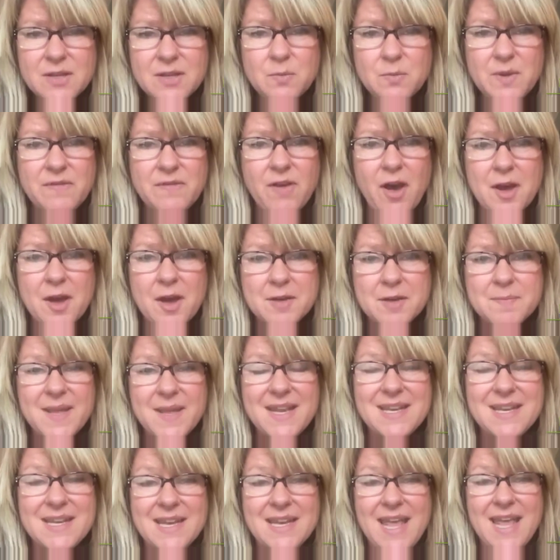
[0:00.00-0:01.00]
we've
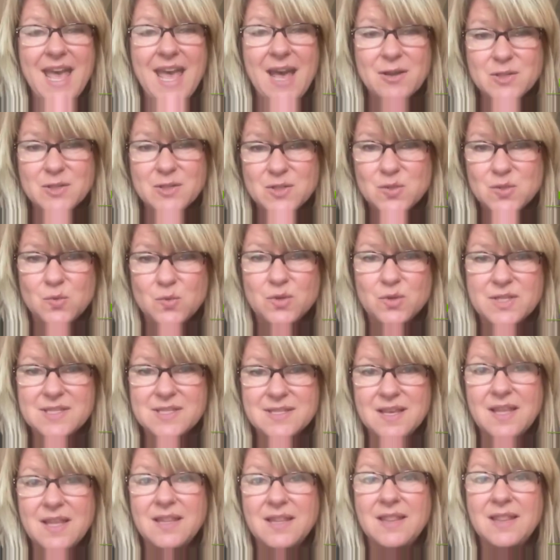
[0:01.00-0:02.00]
automated and
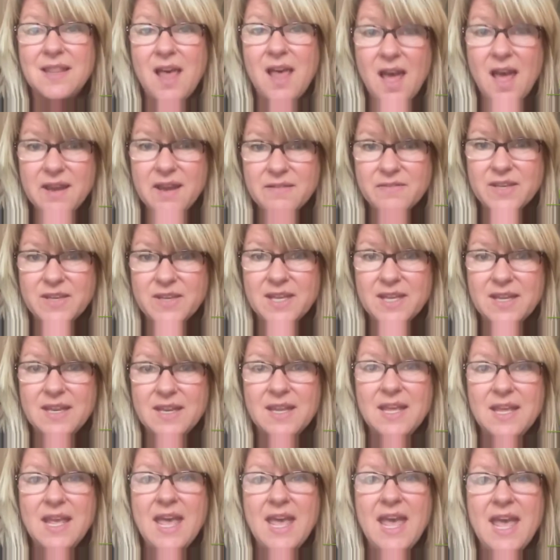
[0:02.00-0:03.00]
outsourced a lot of it,
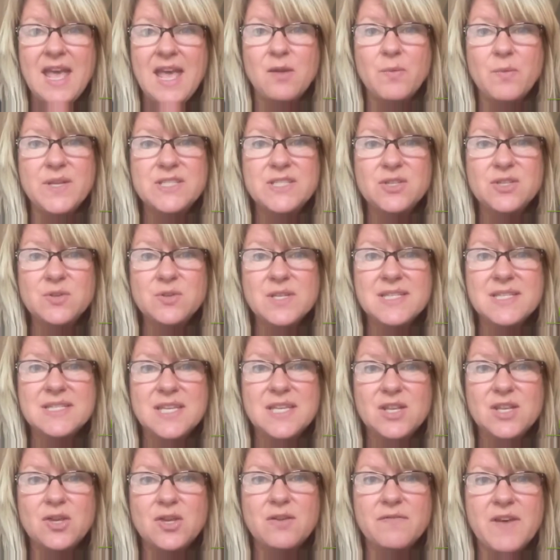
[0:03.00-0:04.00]
and we do
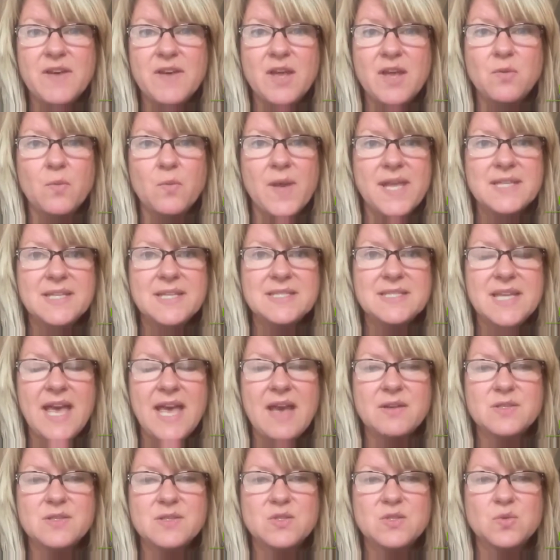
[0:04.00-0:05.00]
continue to find ways to
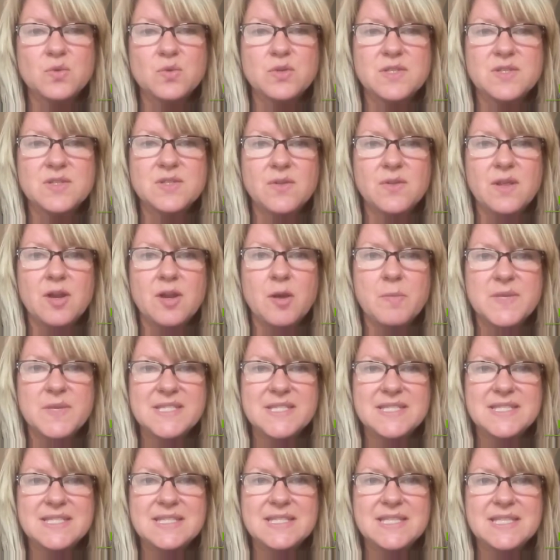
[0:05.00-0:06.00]
outsource so that our
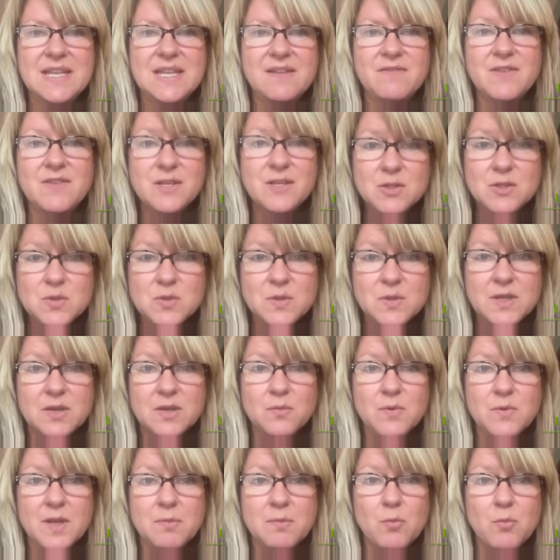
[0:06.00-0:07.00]
business can eventually
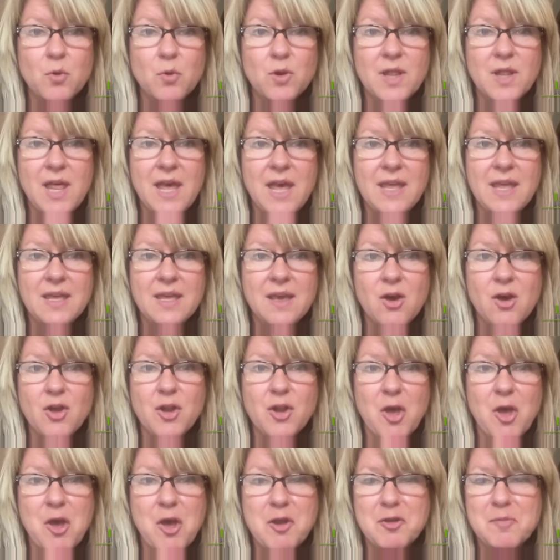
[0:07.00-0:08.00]
run more like
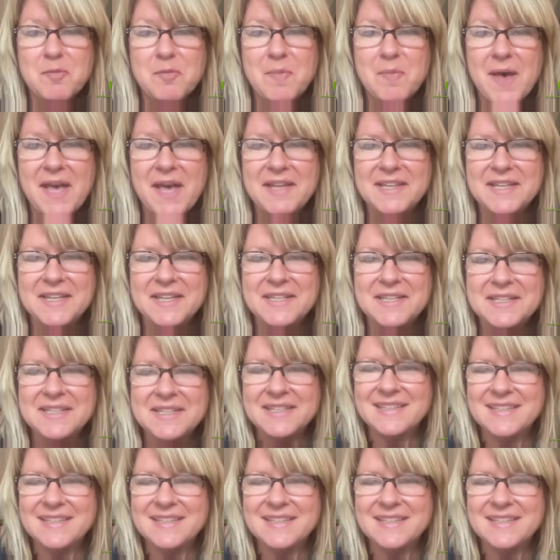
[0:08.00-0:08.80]
on autopilot.